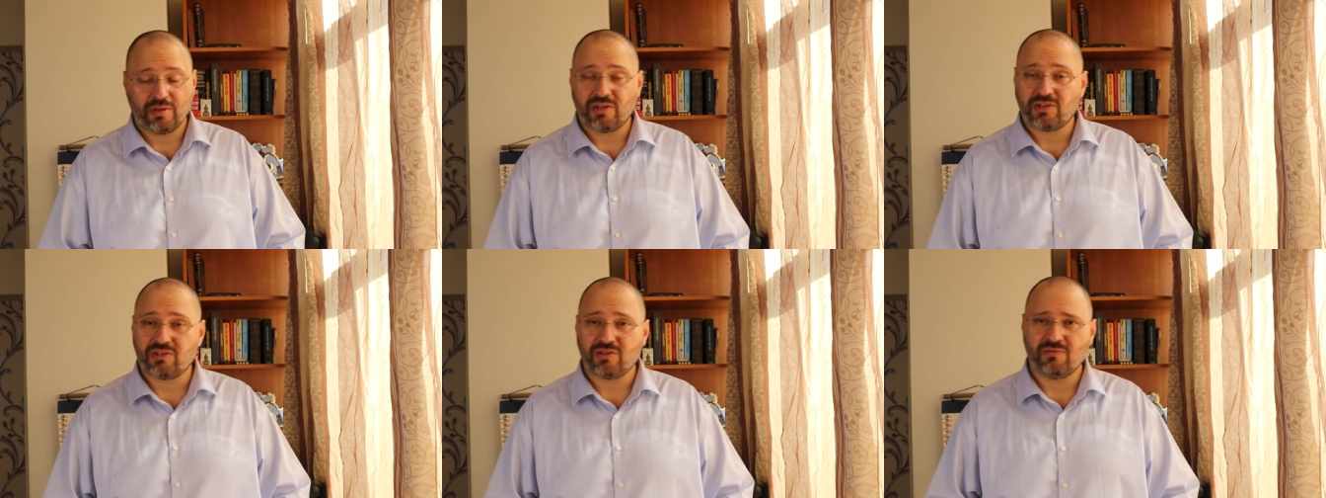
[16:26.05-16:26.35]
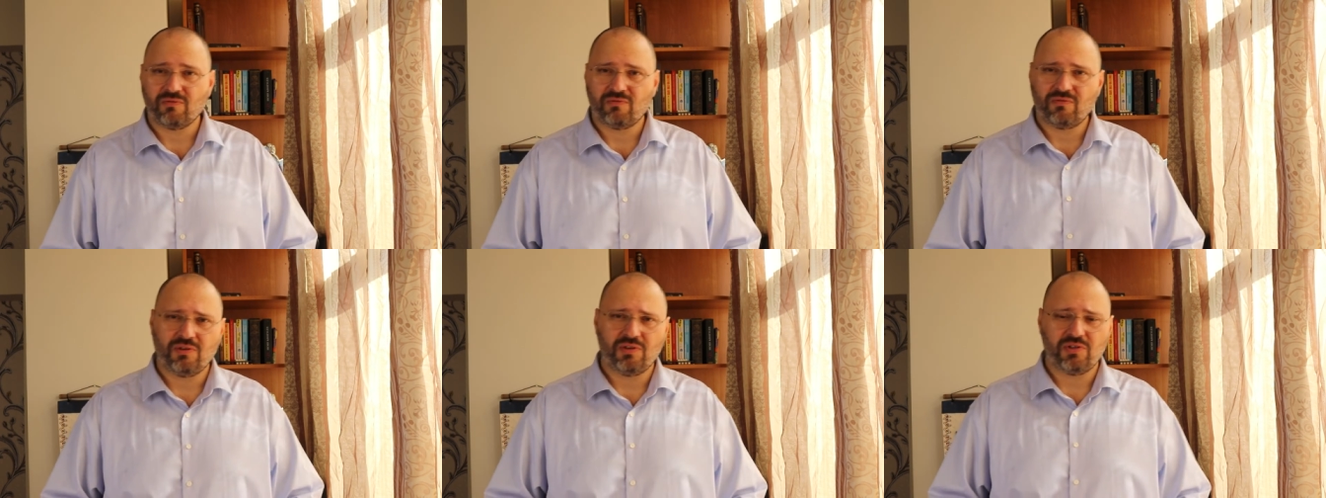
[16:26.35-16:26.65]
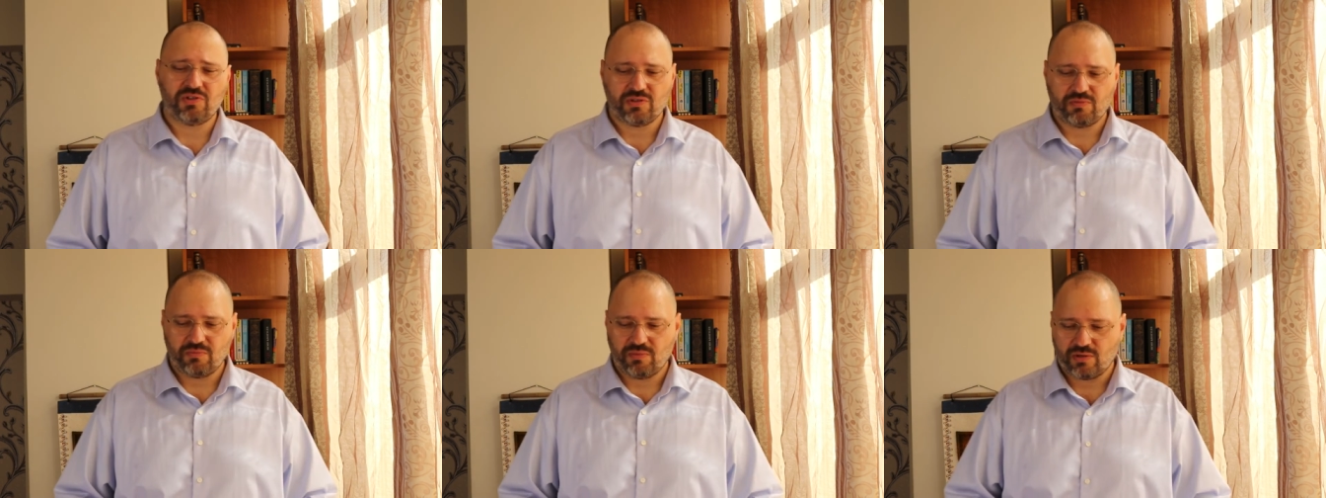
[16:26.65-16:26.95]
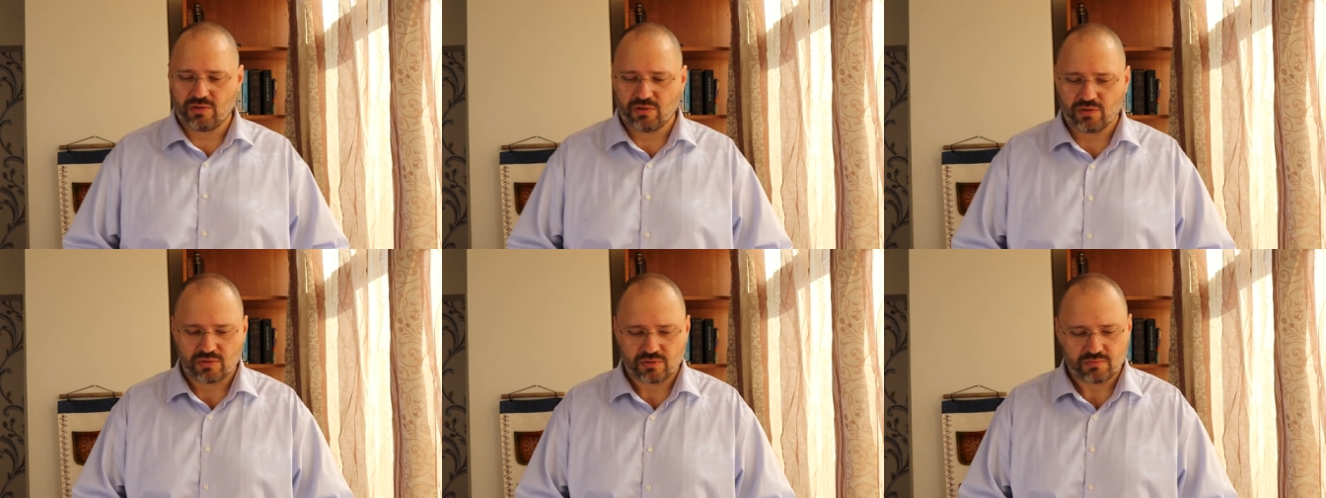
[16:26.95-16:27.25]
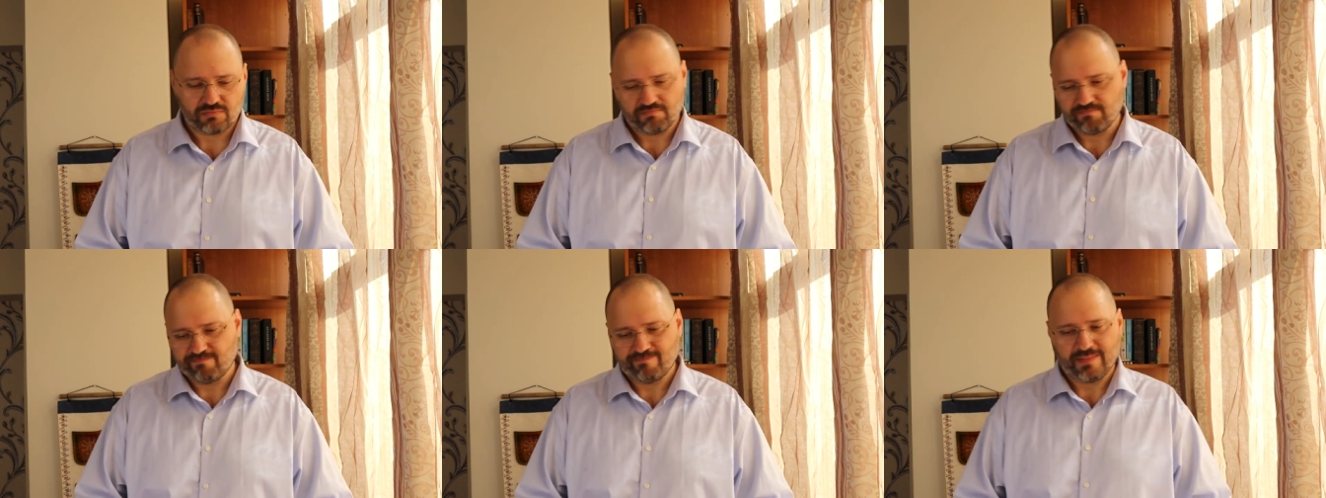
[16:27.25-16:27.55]
place in future,
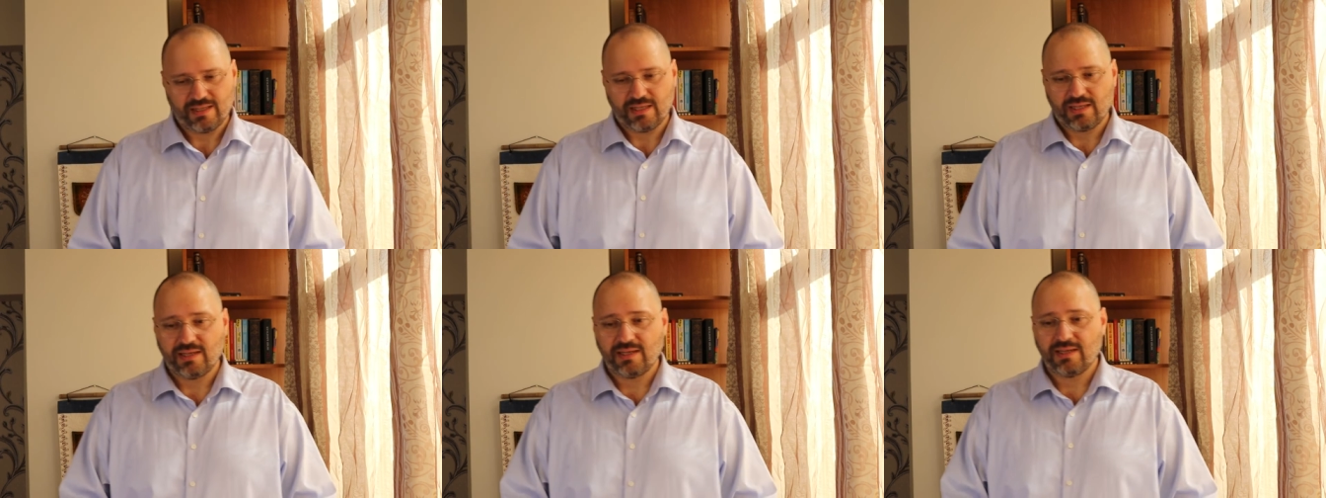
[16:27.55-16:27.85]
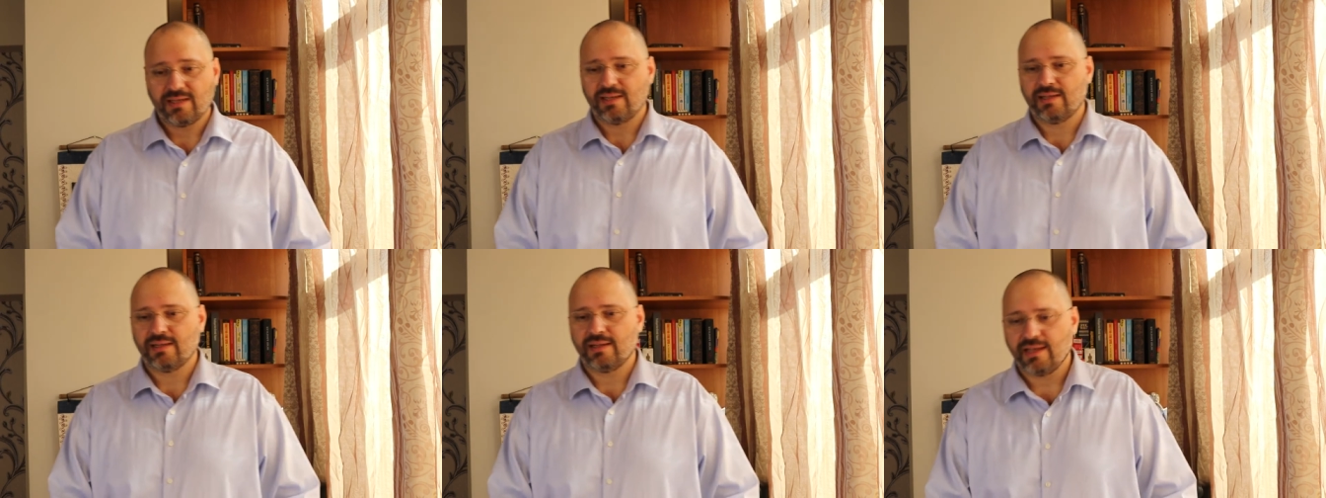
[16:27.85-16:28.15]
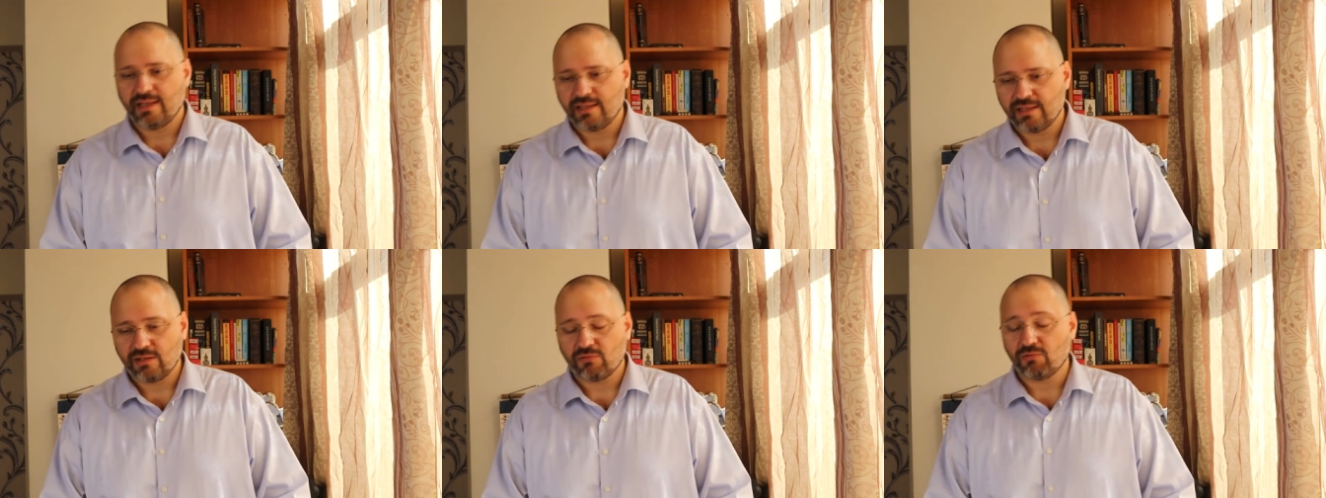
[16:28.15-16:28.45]
because then